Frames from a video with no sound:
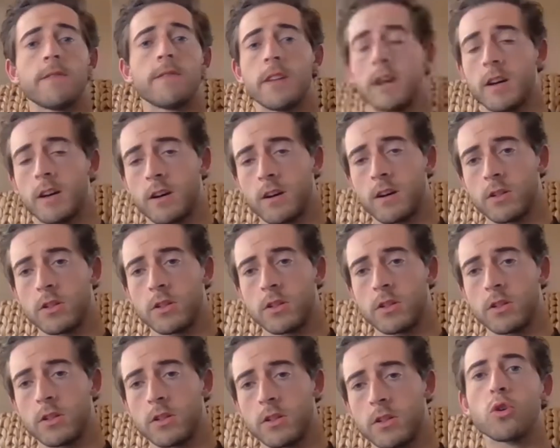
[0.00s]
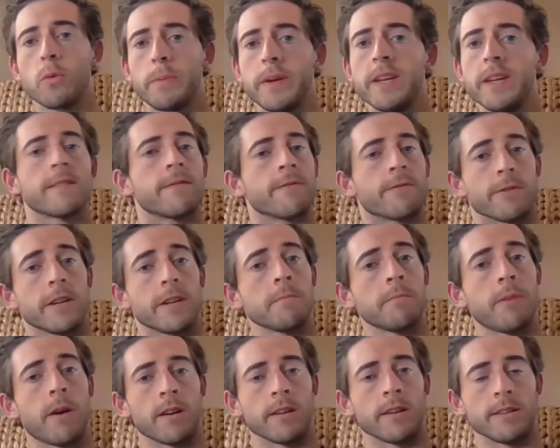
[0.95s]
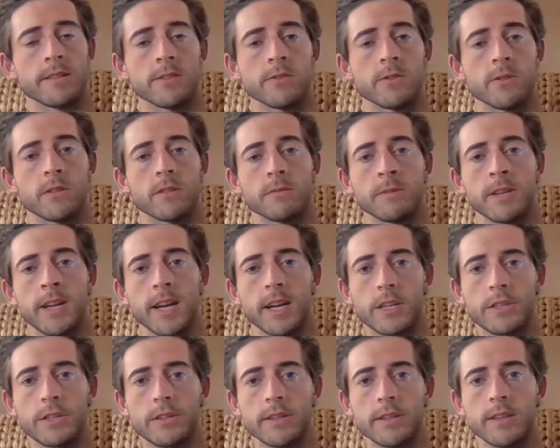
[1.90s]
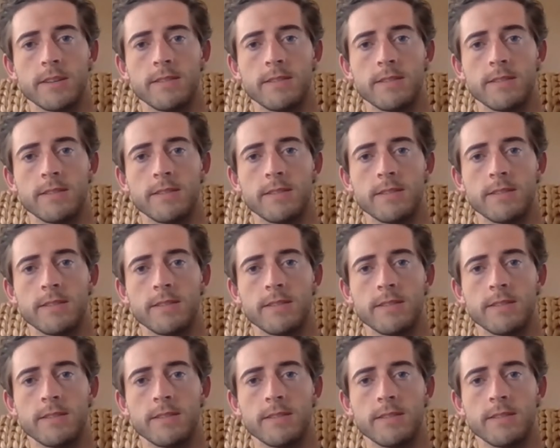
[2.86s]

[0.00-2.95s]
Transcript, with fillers: the local Peace and Freedom Party's endorsement, actually. Oh,